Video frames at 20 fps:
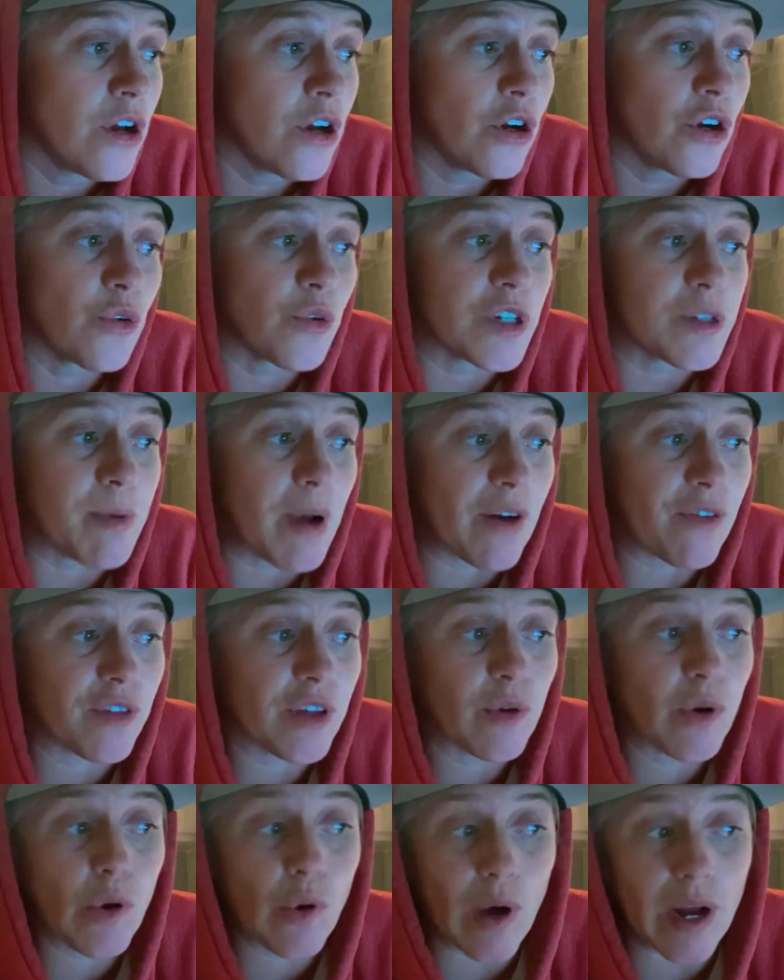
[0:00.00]
who
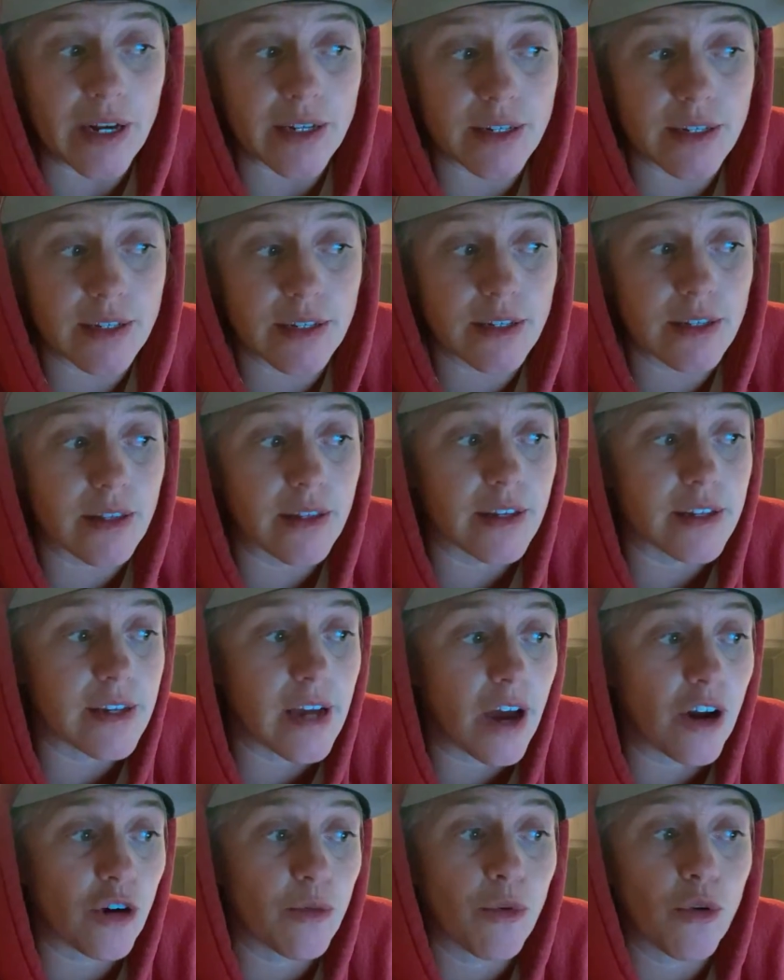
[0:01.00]
respectfully requests this
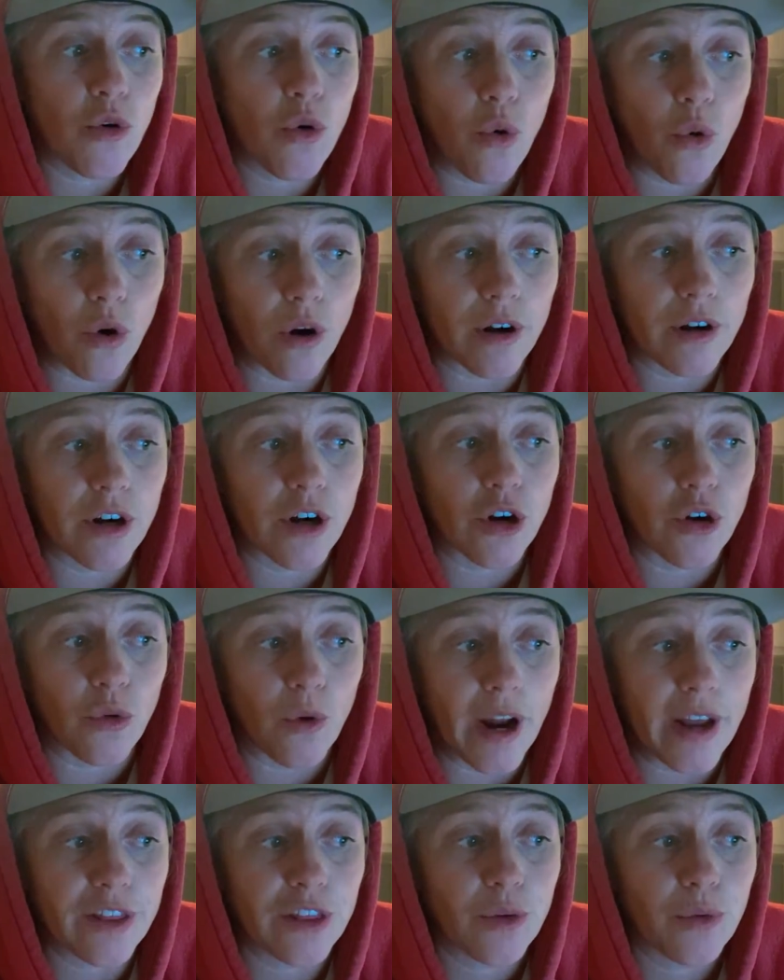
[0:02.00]
honorable court
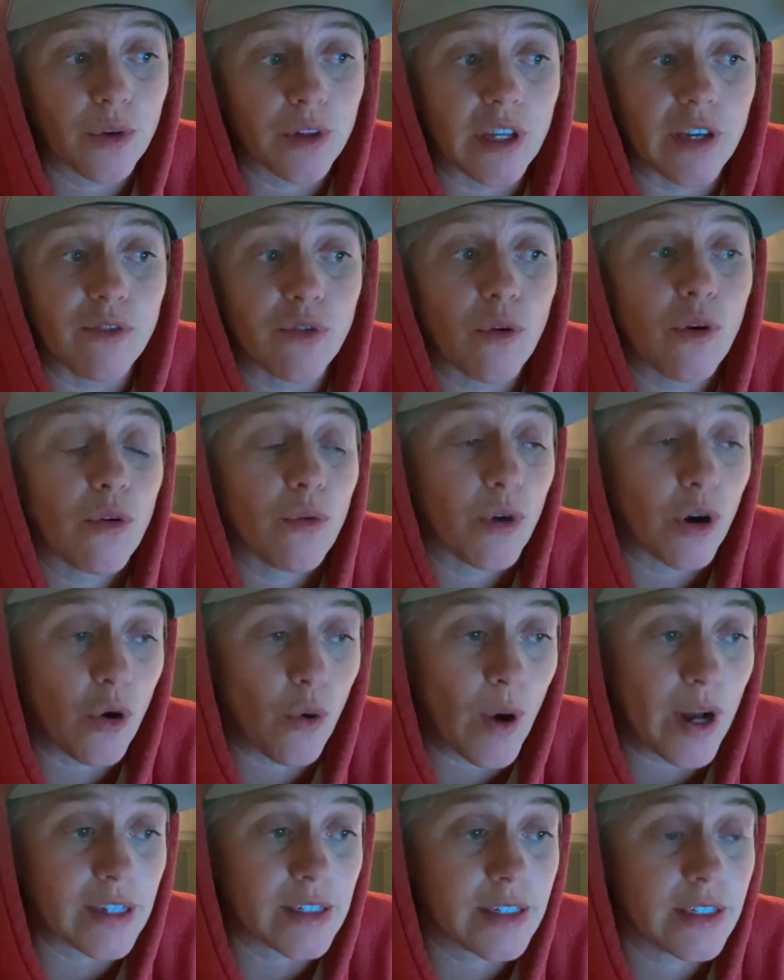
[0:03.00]
grant the relief
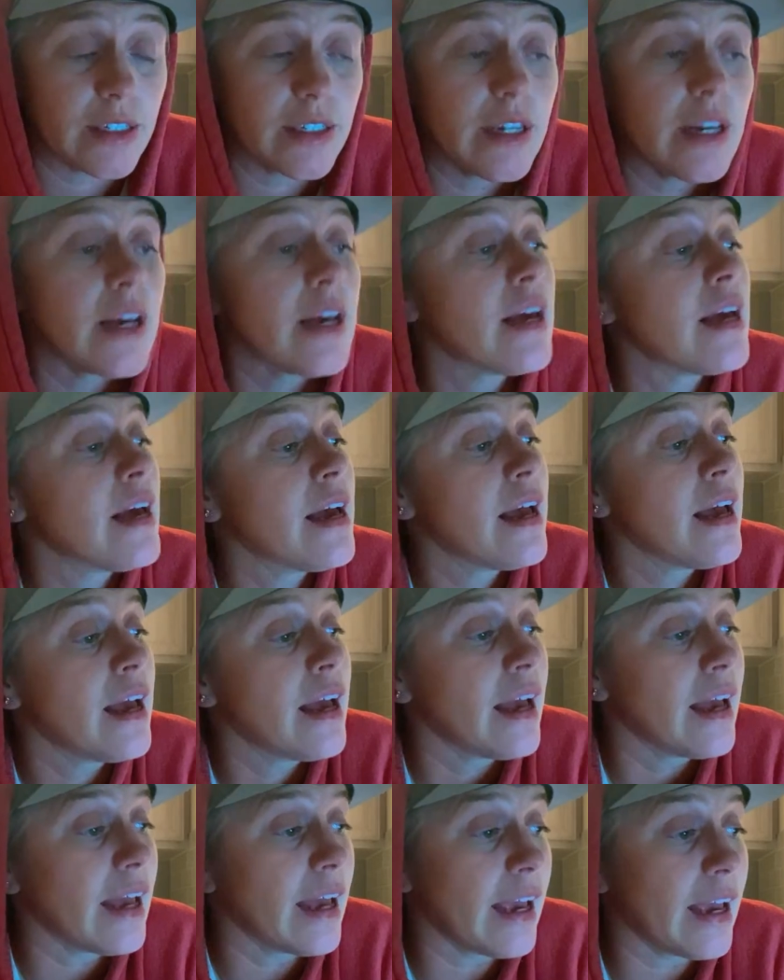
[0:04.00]
requested,
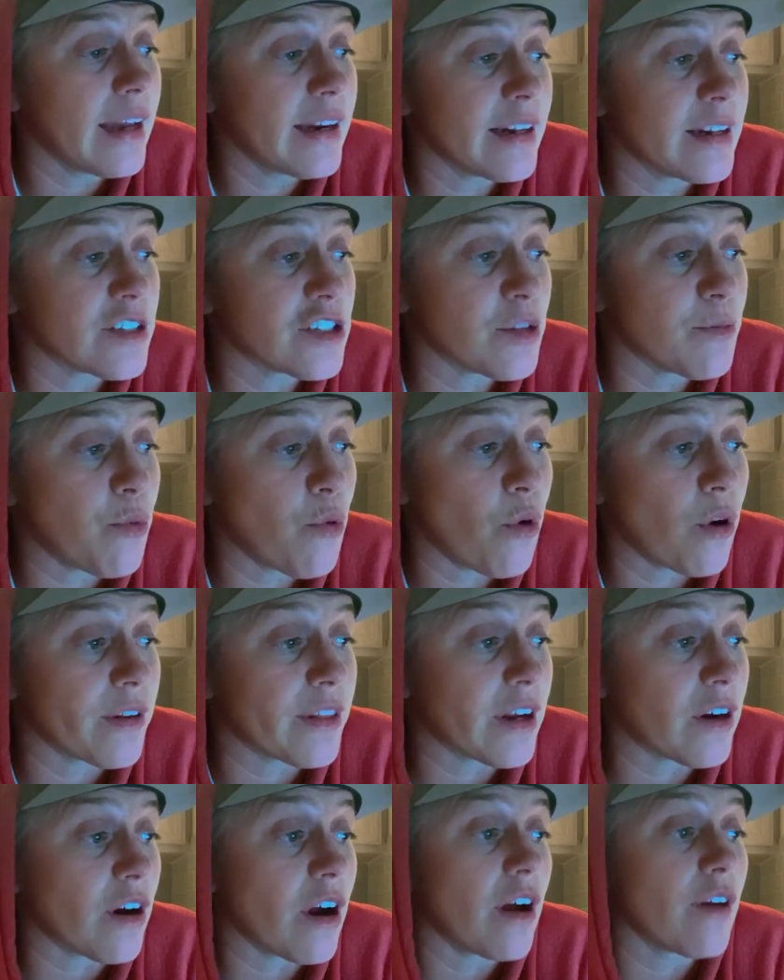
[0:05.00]
and in support
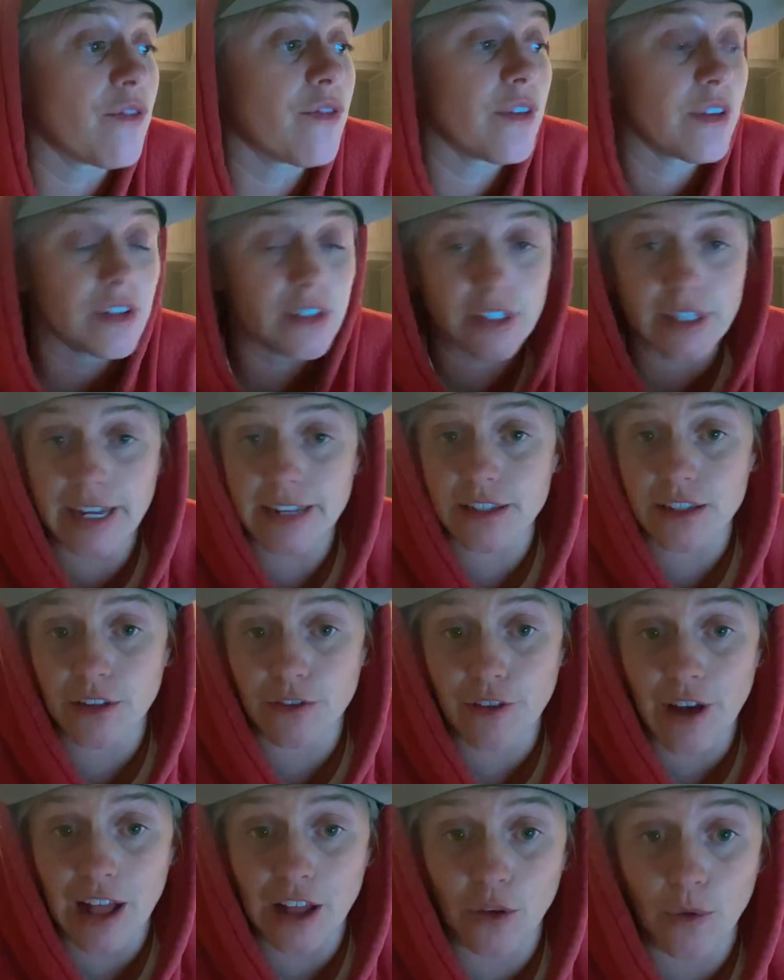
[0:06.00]
thereof states the
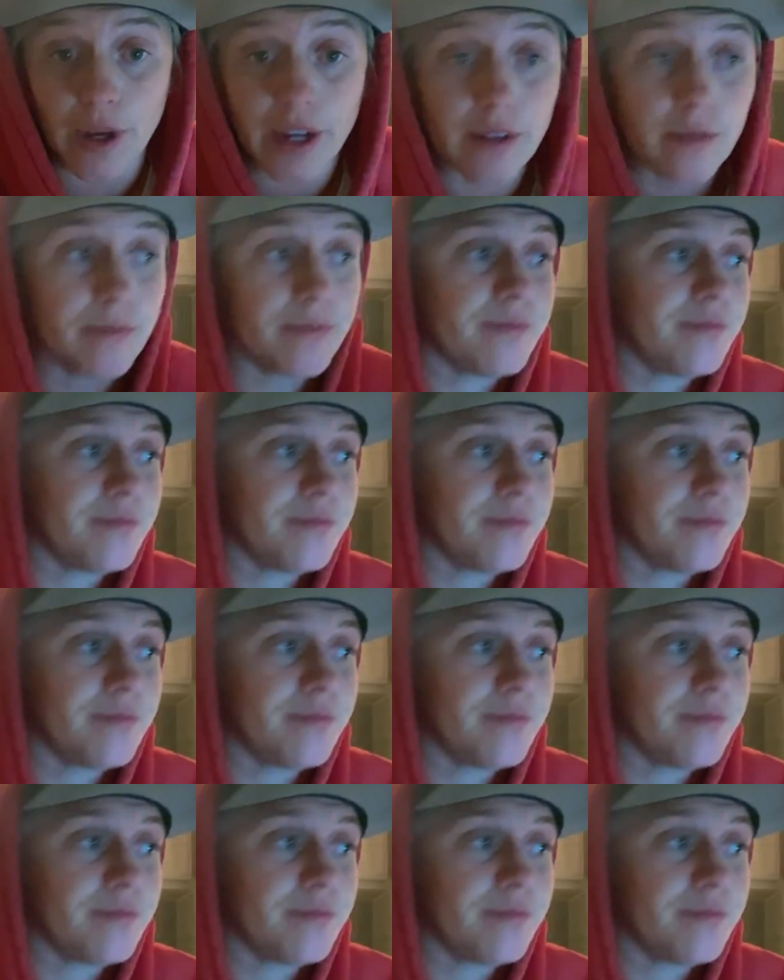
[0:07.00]
following.